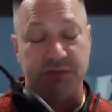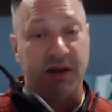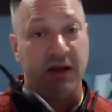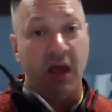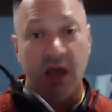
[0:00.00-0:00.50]

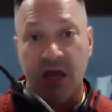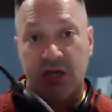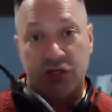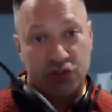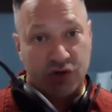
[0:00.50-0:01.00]
But
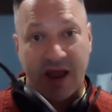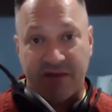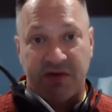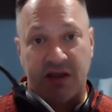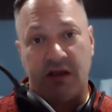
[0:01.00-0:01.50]

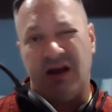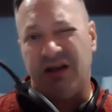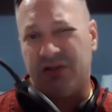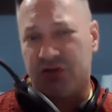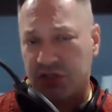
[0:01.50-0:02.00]
traffic,
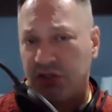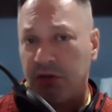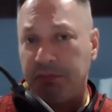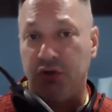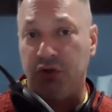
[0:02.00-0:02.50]
there's a little
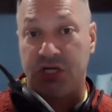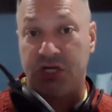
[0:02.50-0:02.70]
pollution.